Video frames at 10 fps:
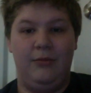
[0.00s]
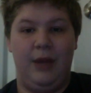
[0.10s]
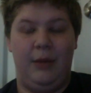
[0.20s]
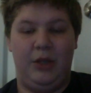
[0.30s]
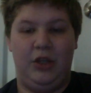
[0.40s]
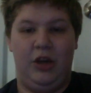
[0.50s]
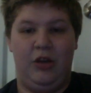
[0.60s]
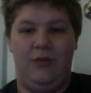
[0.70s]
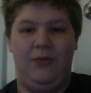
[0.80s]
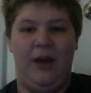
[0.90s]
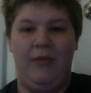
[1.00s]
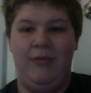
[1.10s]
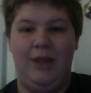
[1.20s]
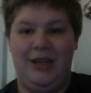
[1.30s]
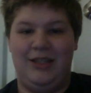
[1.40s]
not much longer than five
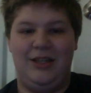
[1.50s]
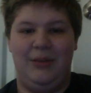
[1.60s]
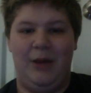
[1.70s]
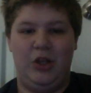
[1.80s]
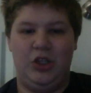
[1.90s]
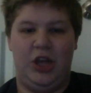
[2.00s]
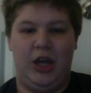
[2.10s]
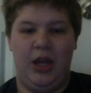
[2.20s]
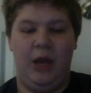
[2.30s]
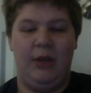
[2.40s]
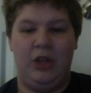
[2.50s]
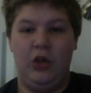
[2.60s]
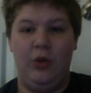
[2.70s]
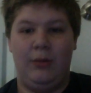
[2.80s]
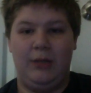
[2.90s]
minutes about just talking about the
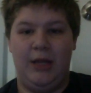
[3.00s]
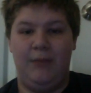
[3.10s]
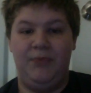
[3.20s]
new update